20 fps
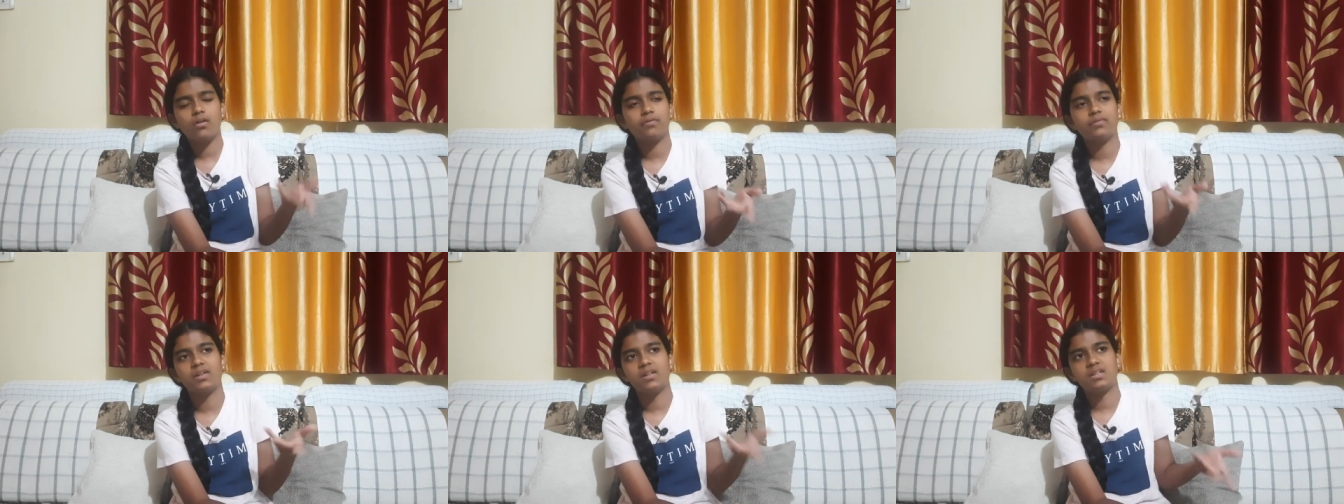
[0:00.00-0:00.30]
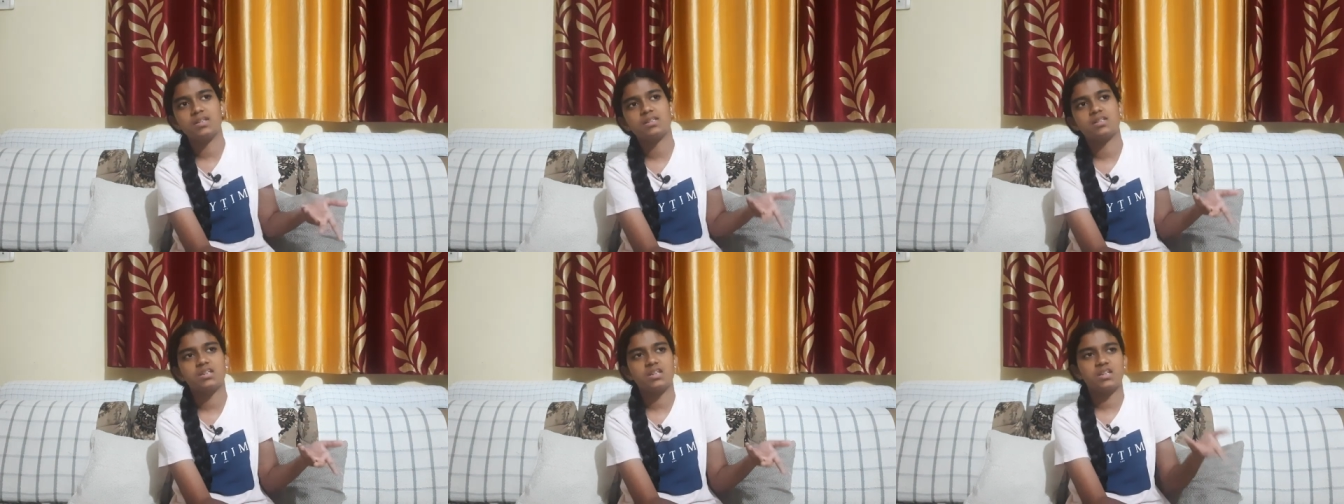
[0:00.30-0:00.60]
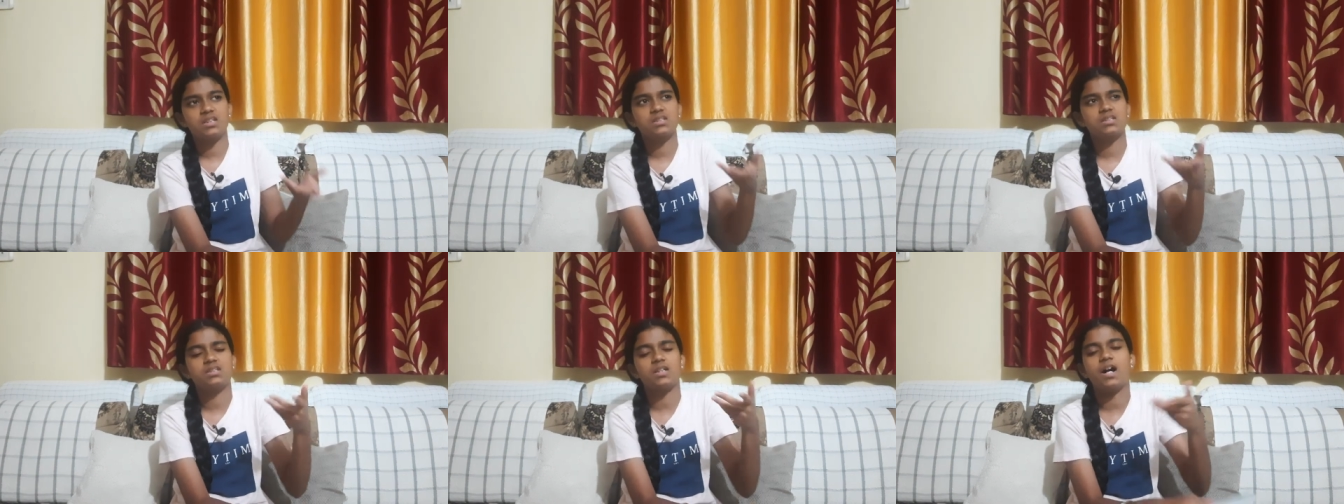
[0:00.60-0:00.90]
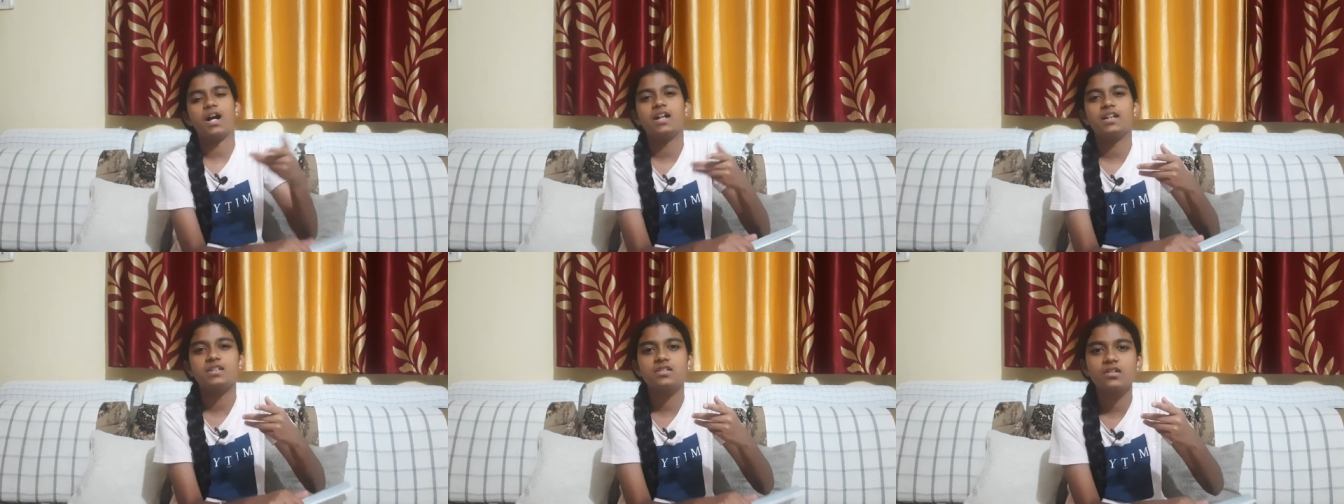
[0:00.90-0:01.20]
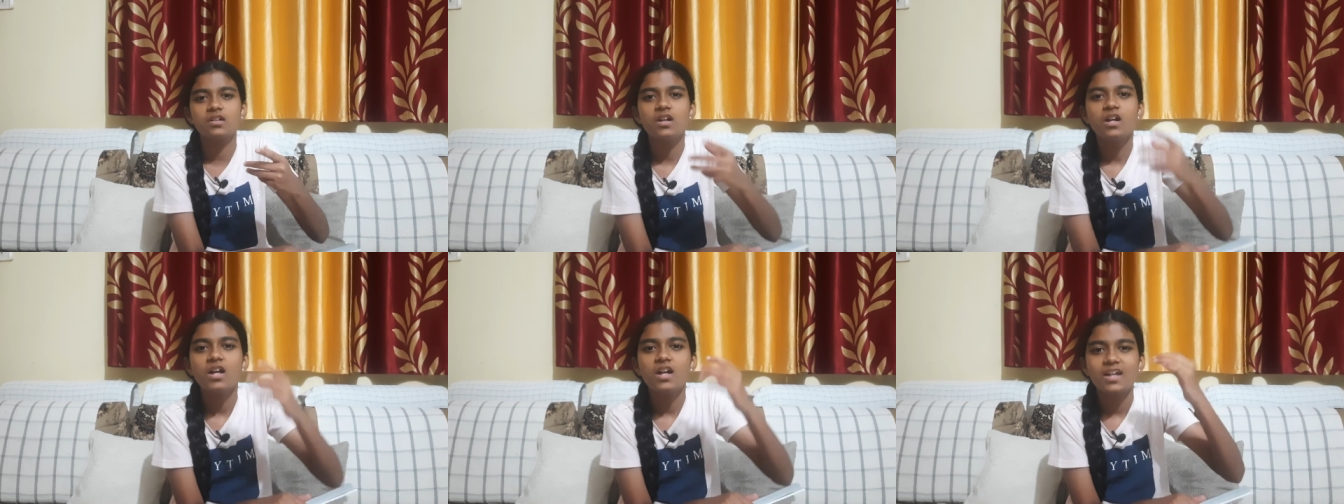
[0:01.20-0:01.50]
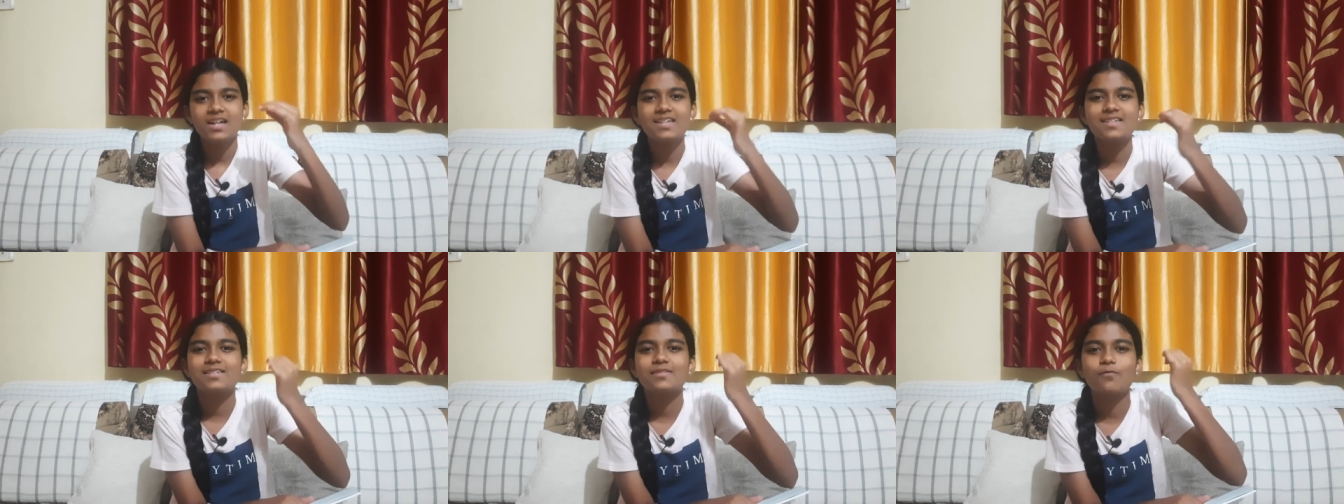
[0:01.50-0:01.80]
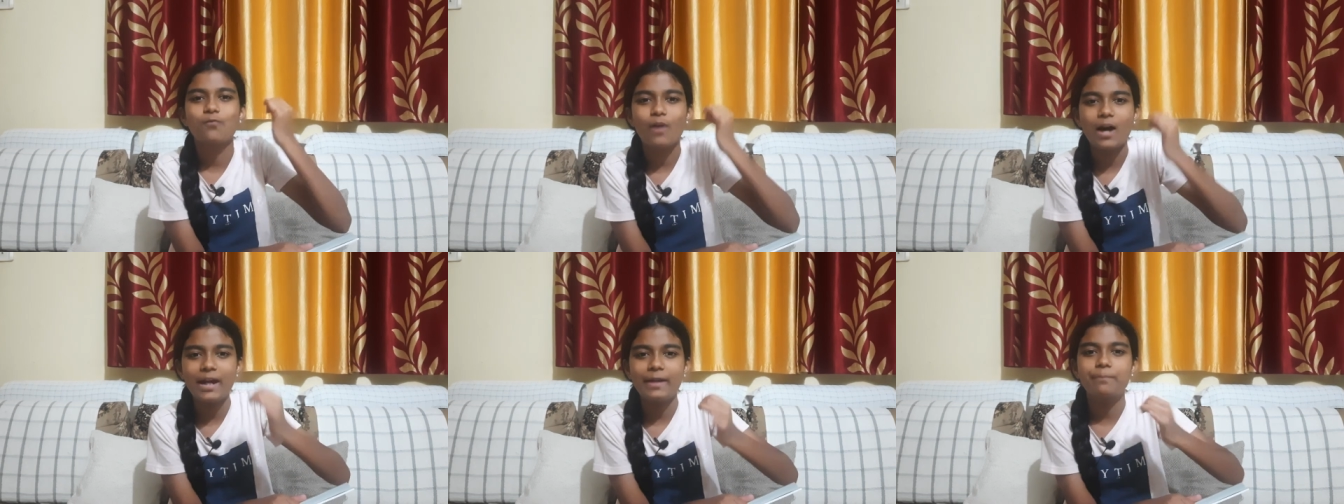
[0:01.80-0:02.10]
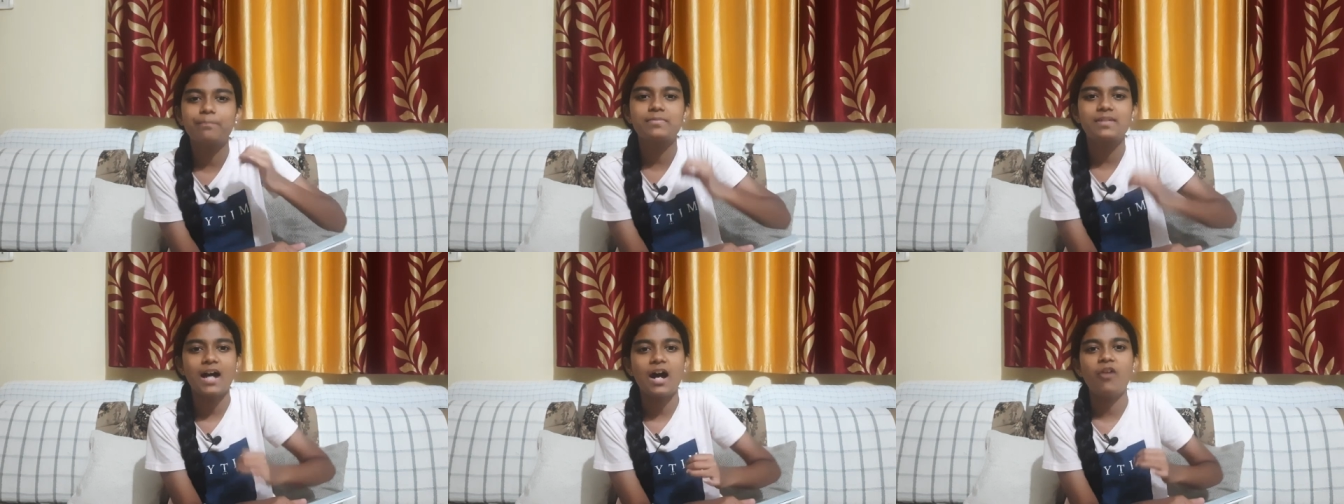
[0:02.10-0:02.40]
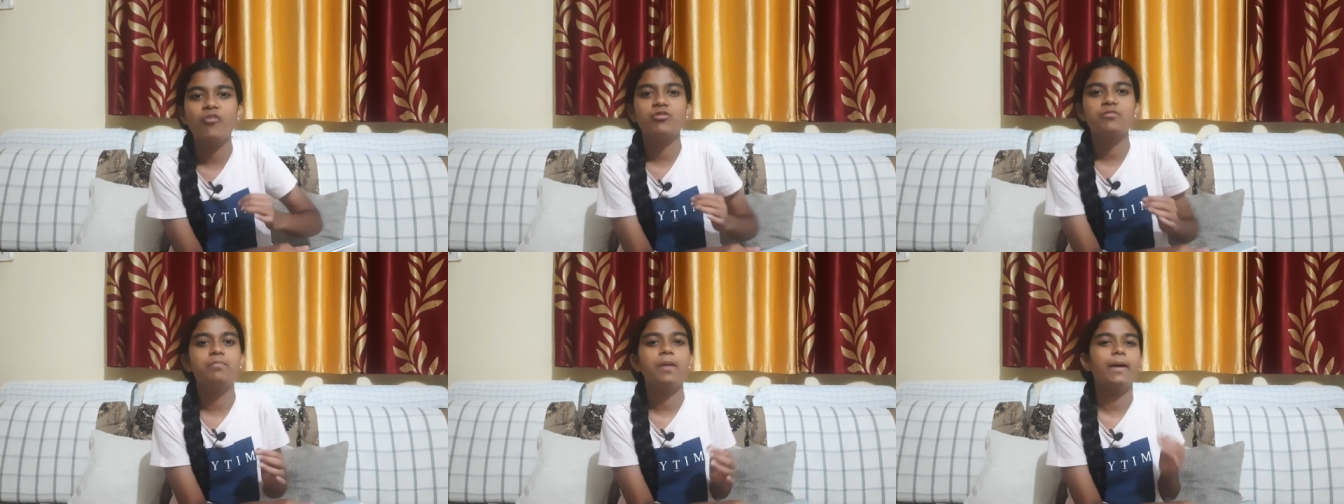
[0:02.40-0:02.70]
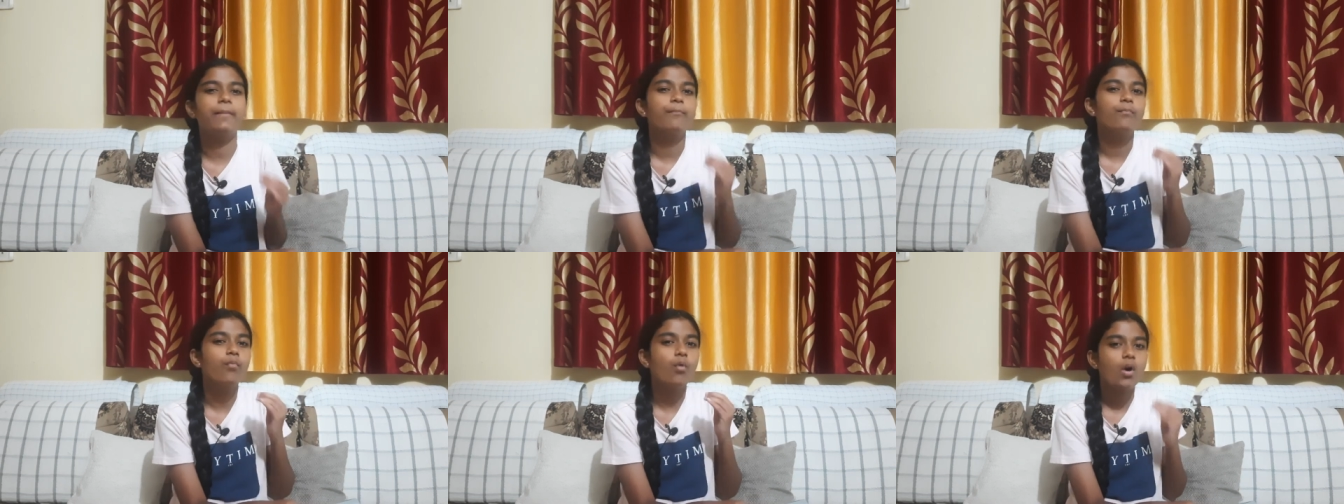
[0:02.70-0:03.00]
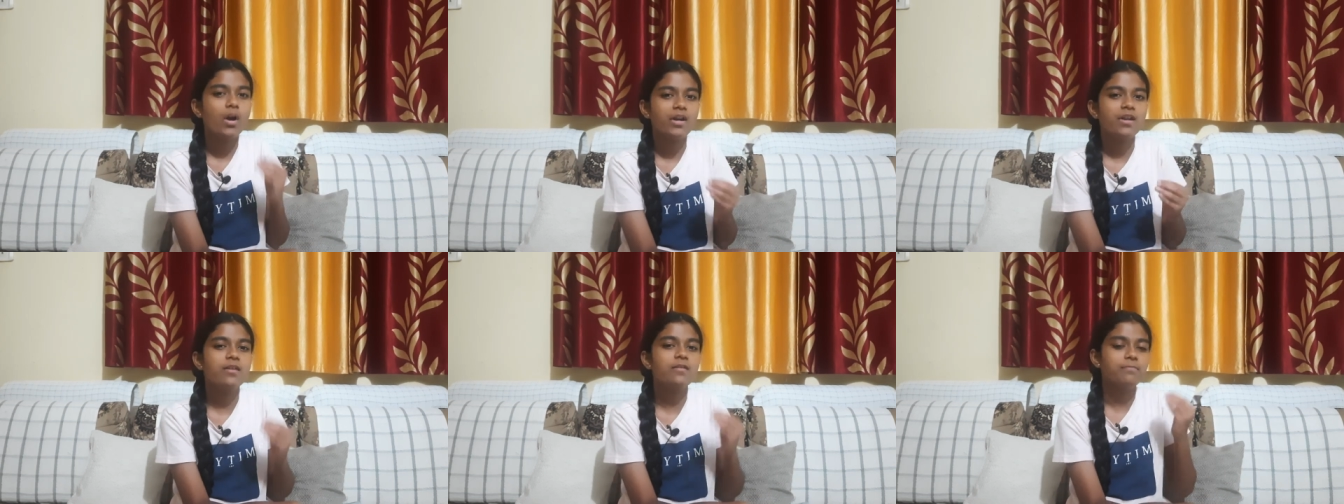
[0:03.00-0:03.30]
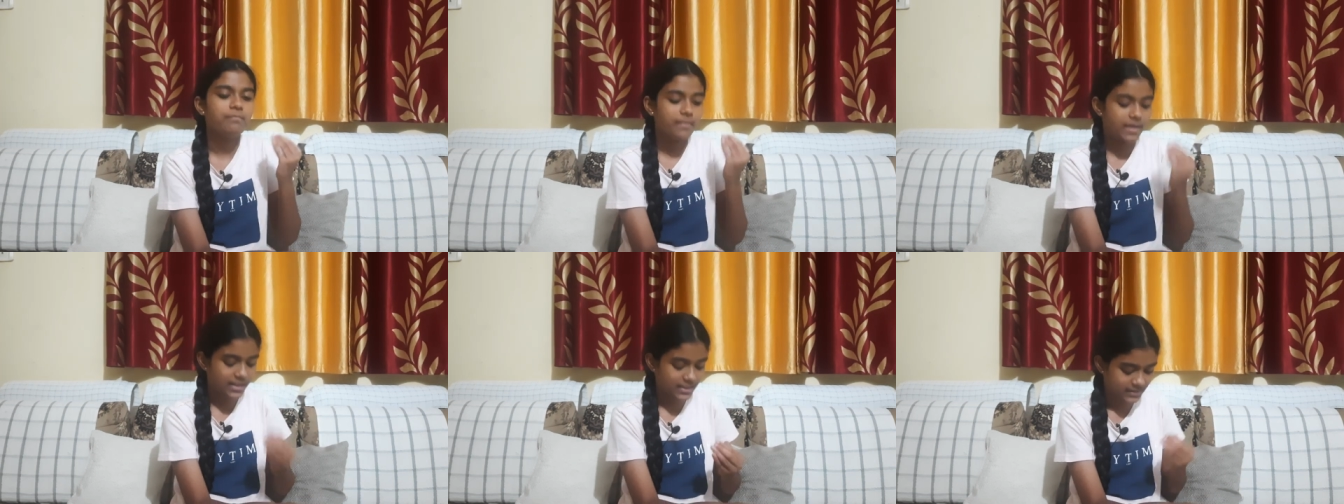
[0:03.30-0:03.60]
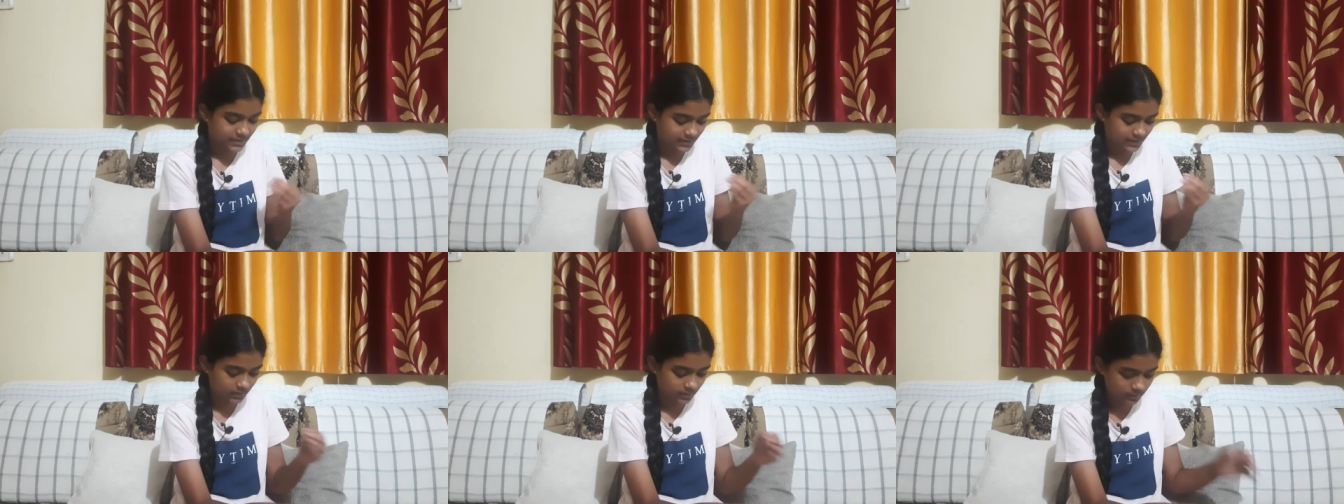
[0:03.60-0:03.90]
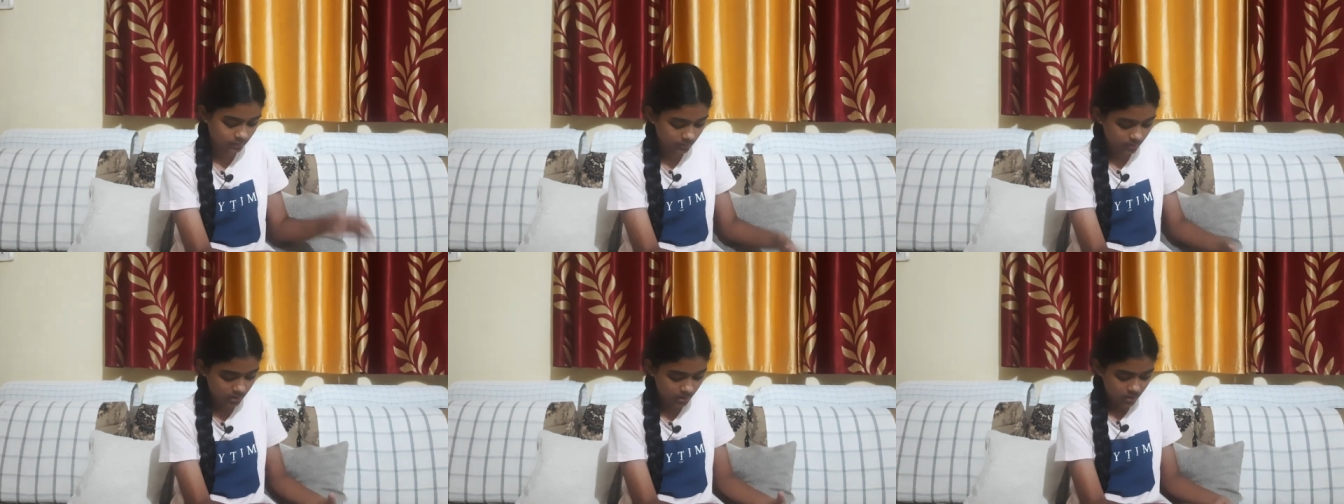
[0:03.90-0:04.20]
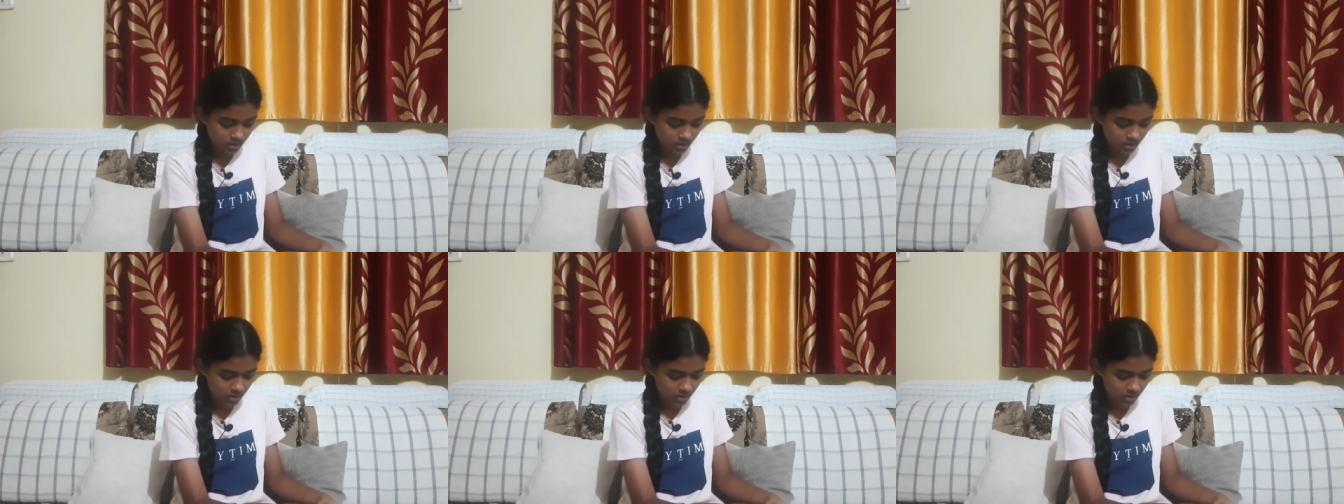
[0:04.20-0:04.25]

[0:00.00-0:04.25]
the disease that is wiped out by modern medicine.